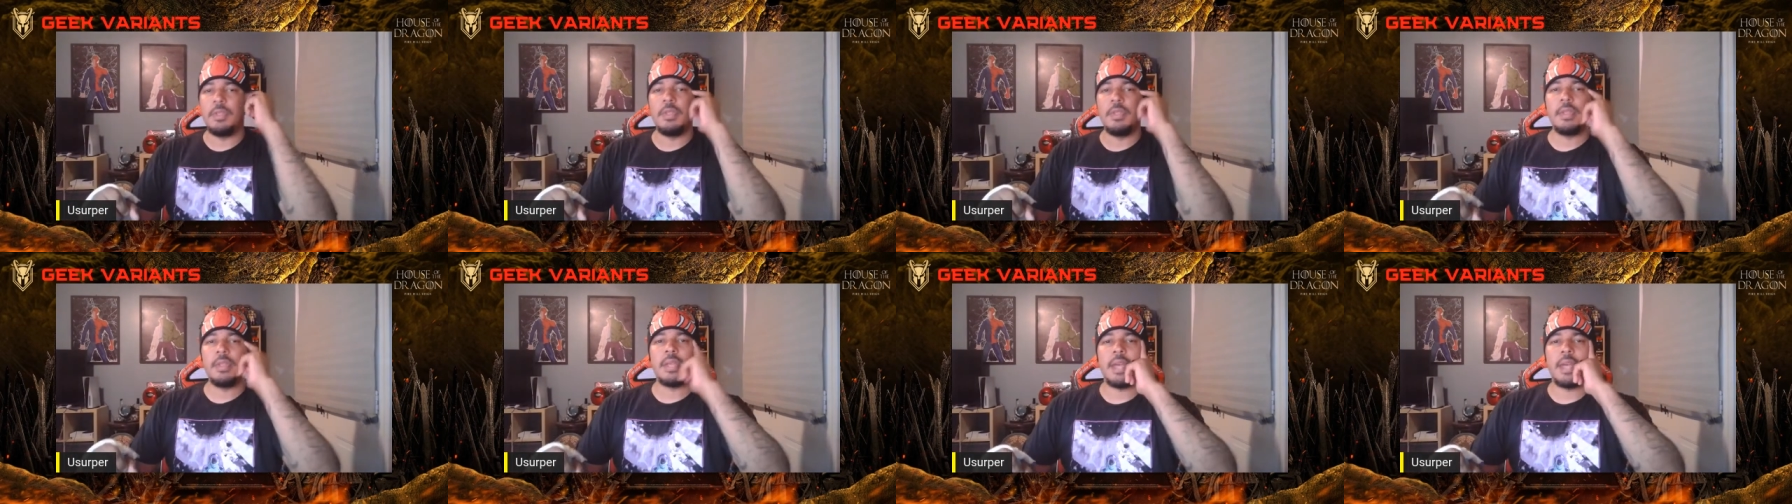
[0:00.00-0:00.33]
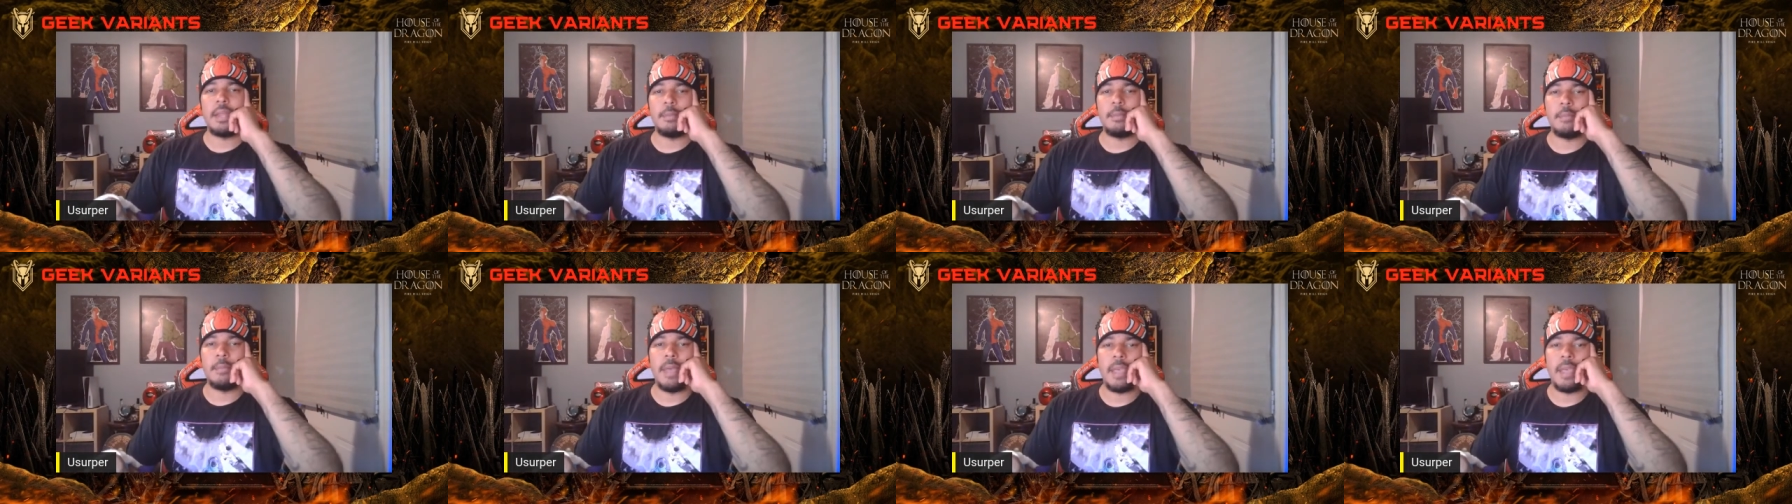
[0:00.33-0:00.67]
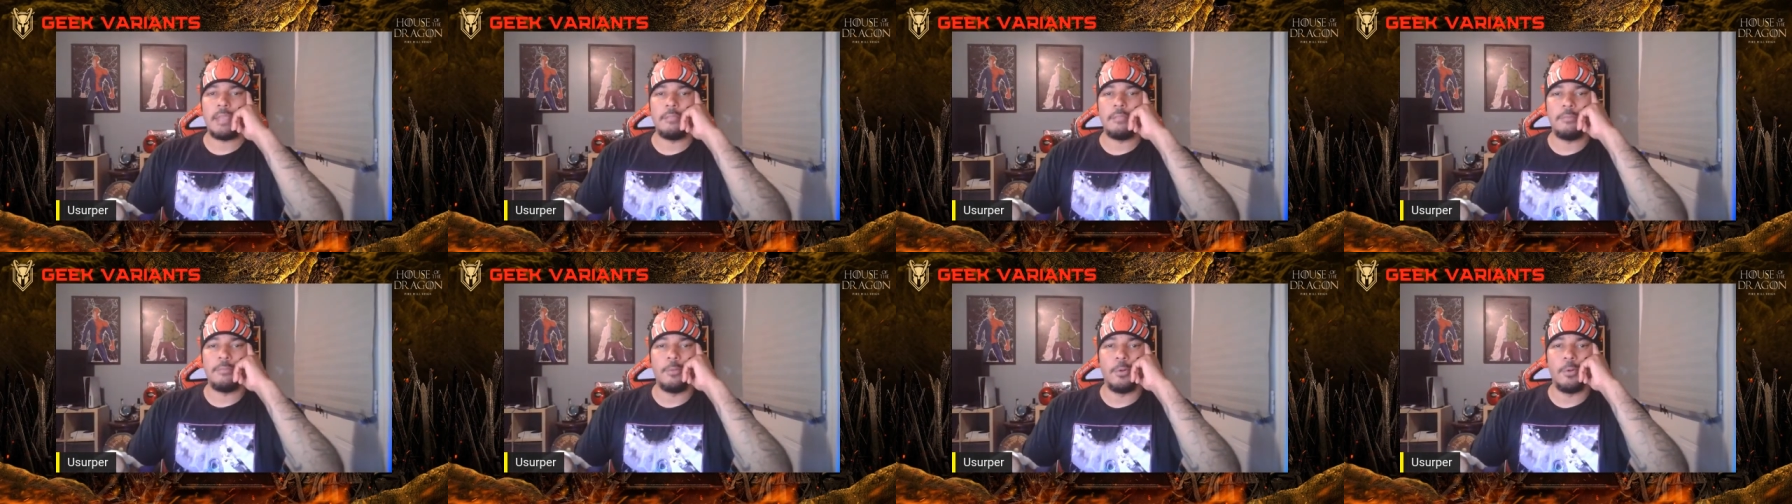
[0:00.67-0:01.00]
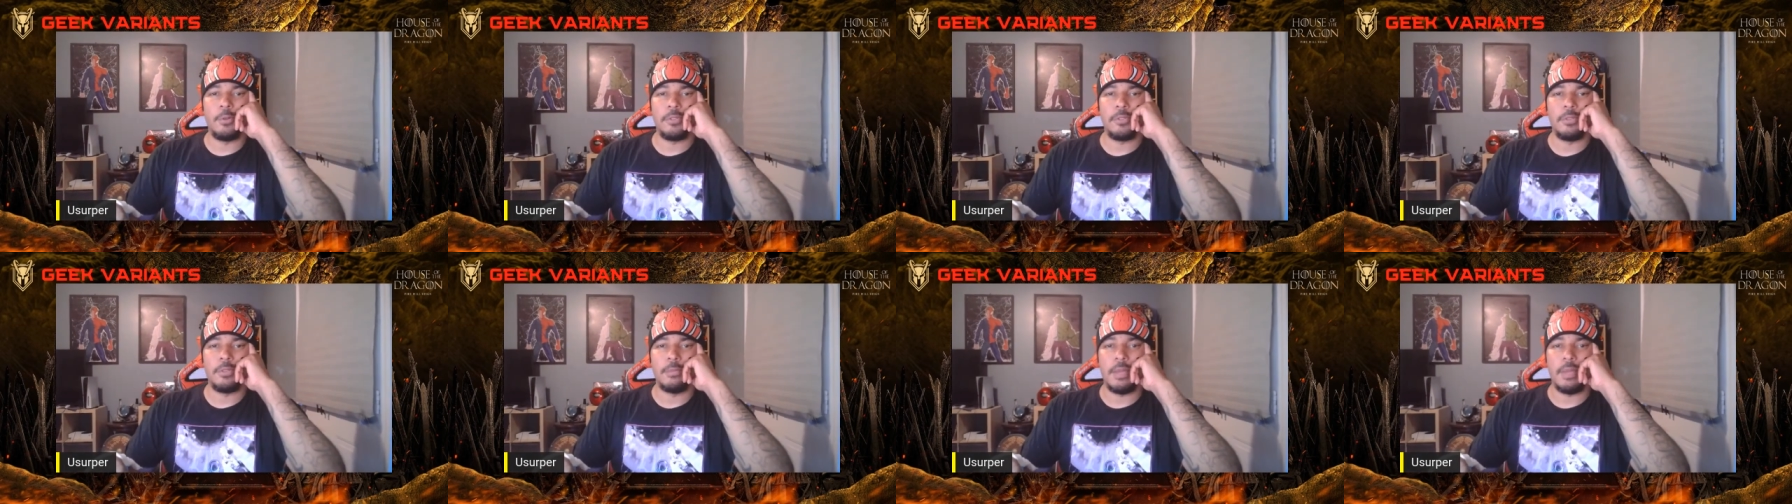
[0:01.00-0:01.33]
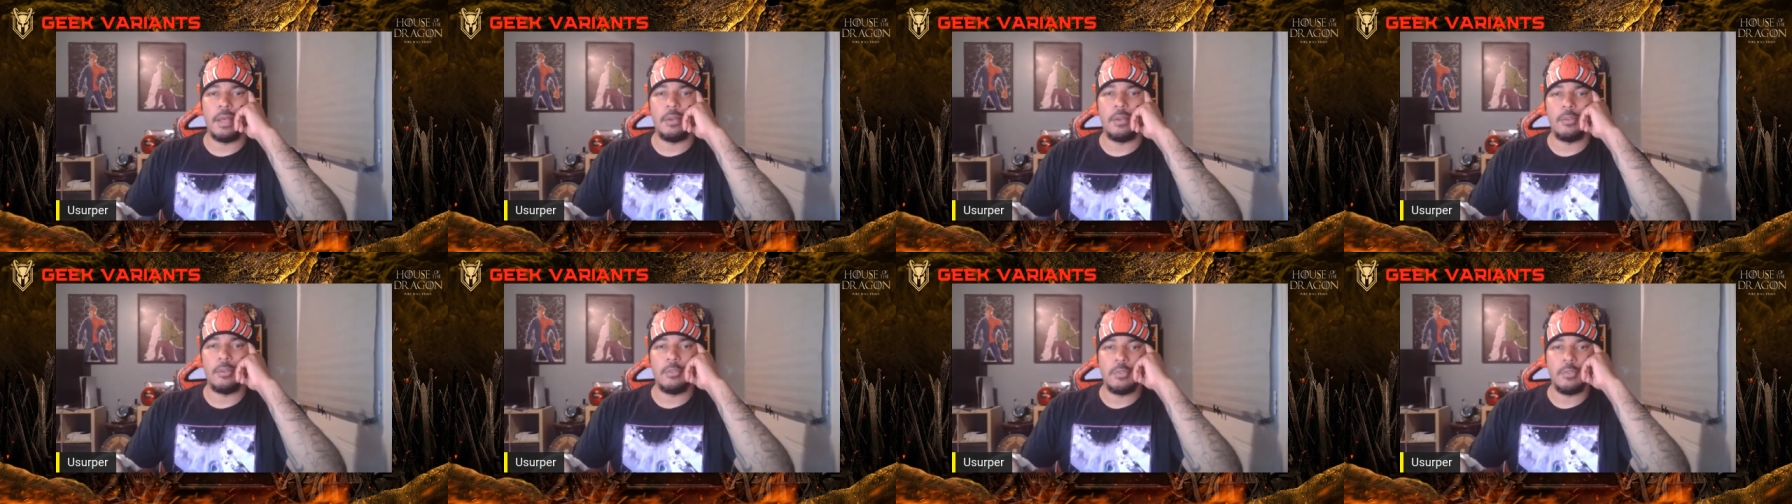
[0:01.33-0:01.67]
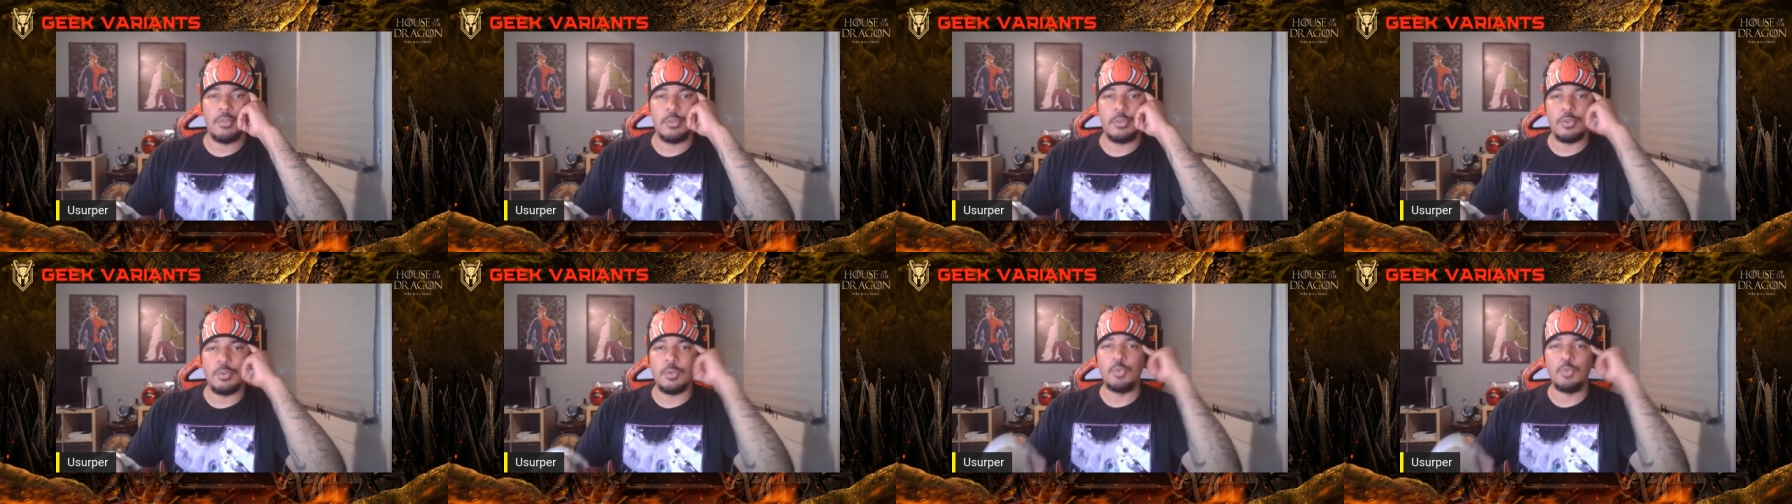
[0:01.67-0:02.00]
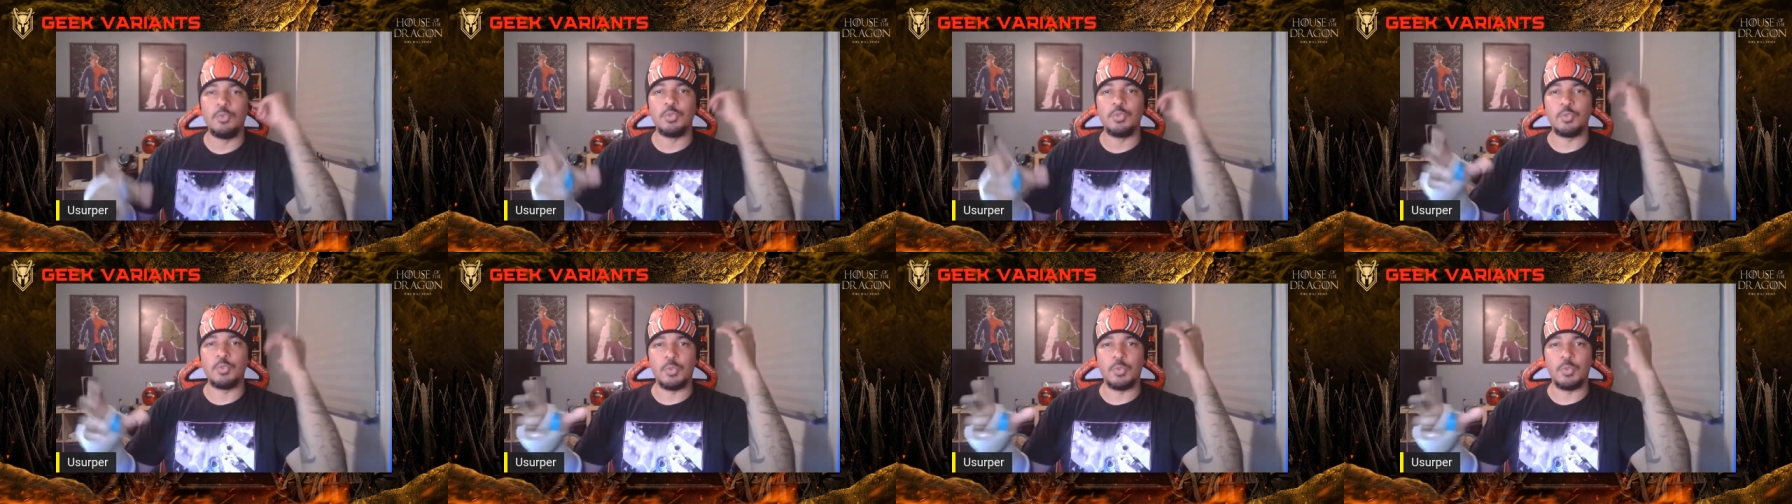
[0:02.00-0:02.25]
kind of back and forth about who's